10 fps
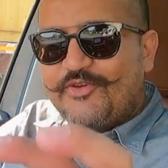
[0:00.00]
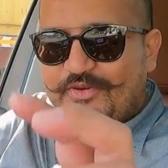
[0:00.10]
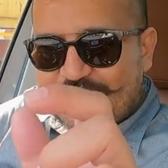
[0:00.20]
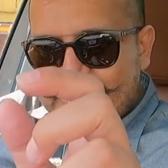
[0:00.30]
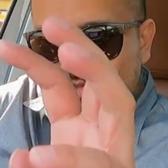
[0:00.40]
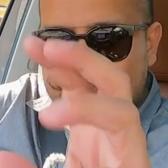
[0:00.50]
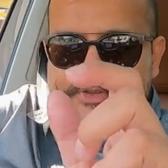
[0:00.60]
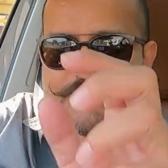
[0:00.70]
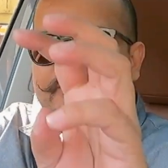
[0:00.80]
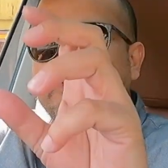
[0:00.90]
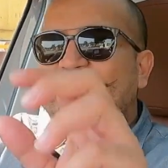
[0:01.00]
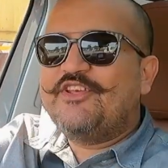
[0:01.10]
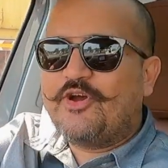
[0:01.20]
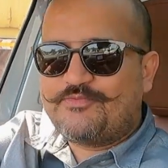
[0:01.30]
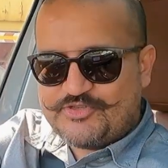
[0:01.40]
you can switch between
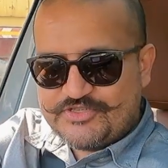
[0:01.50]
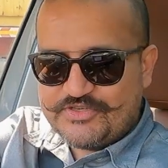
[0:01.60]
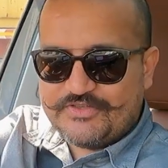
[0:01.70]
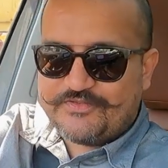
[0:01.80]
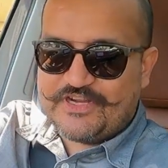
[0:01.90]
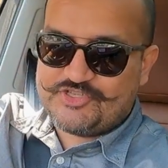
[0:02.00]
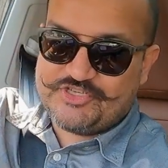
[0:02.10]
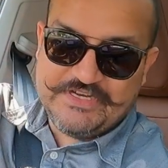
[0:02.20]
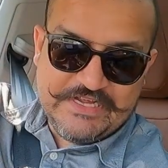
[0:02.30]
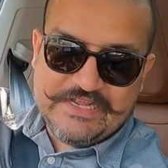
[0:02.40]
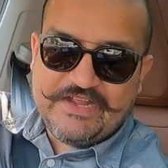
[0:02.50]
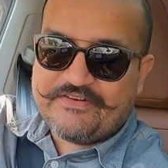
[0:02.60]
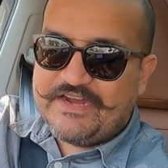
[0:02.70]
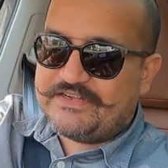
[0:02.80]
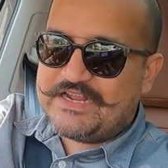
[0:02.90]
the options of the function. Right,